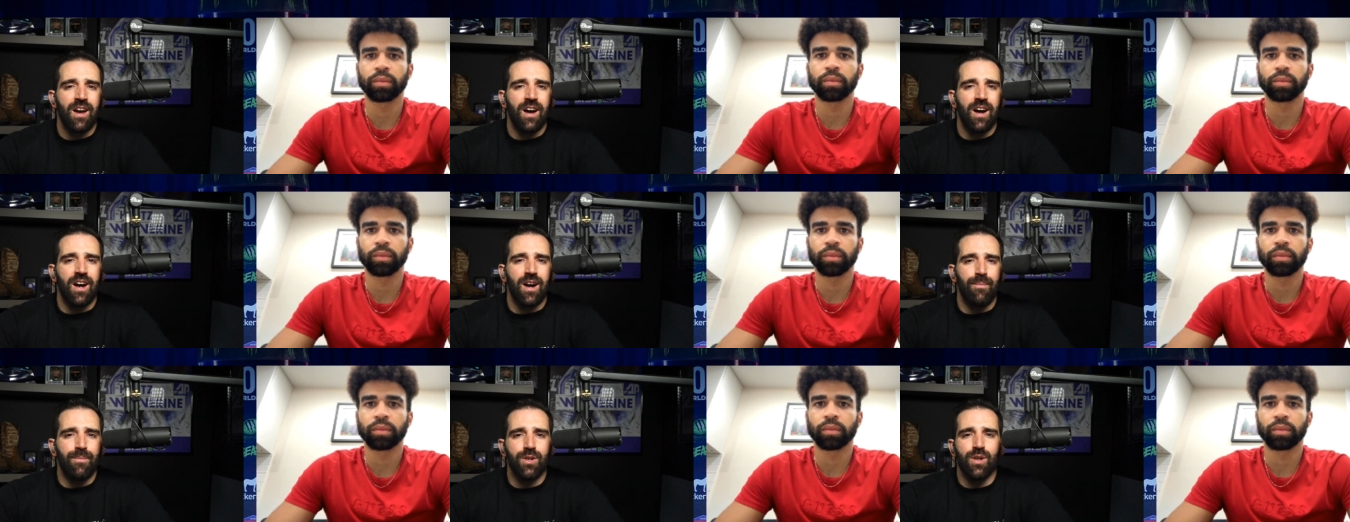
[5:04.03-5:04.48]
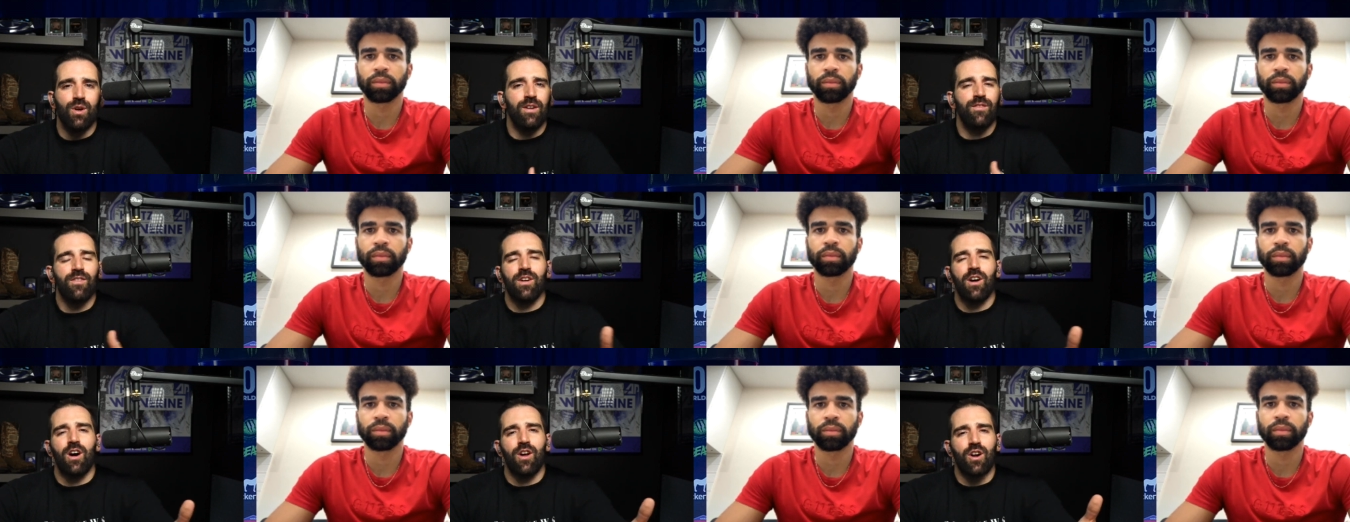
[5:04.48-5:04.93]
Speaker 1: Um, you know,
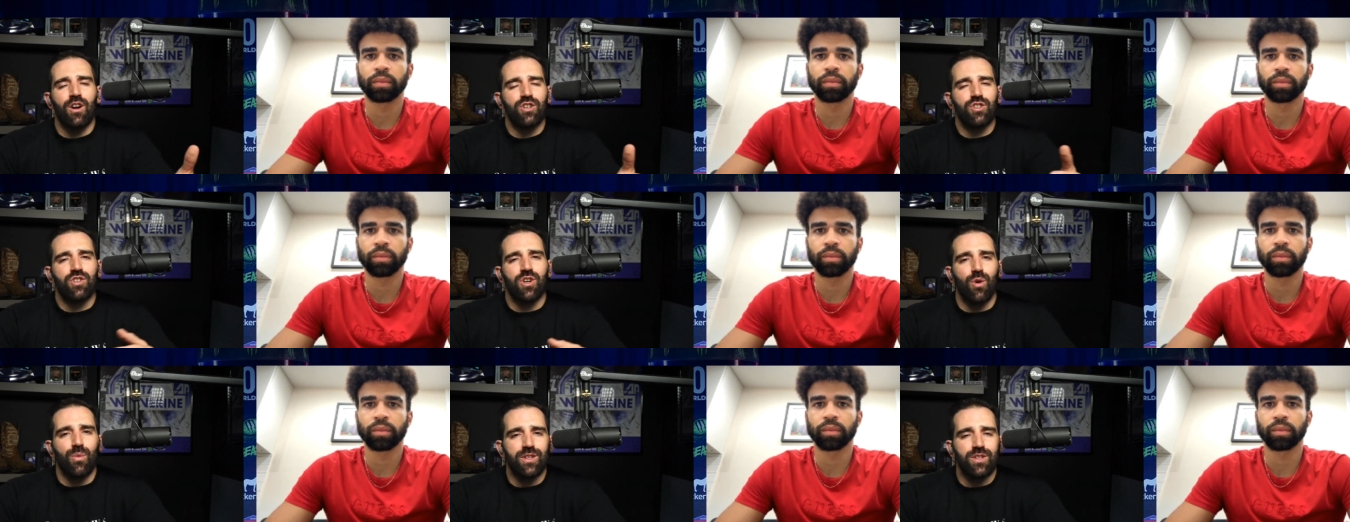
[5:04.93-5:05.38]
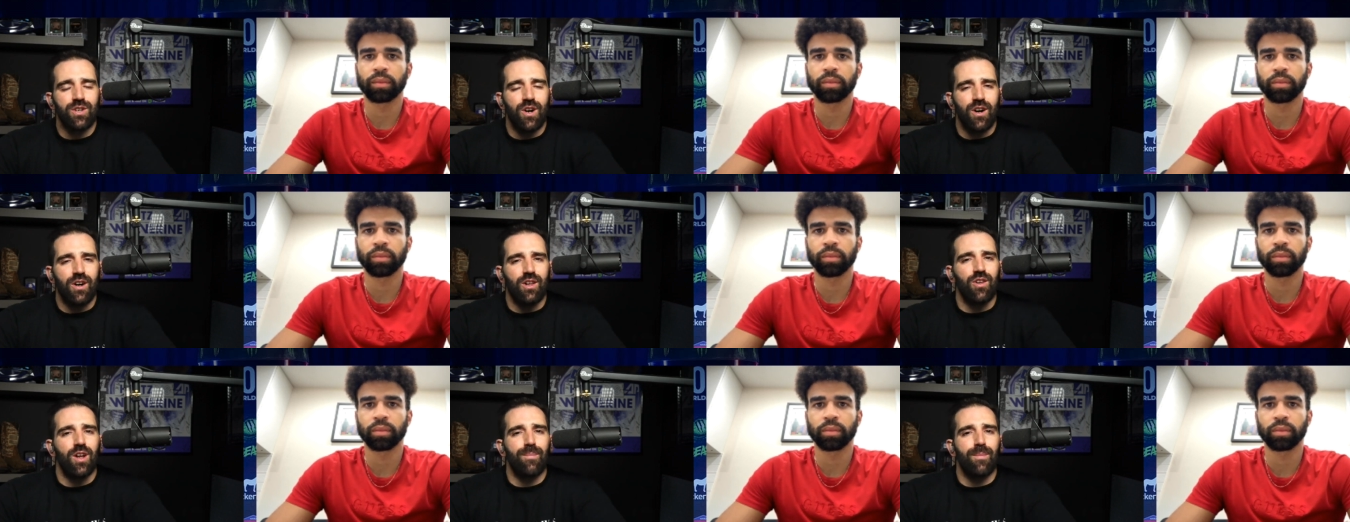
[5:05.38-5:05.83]
on our show, we talk a lot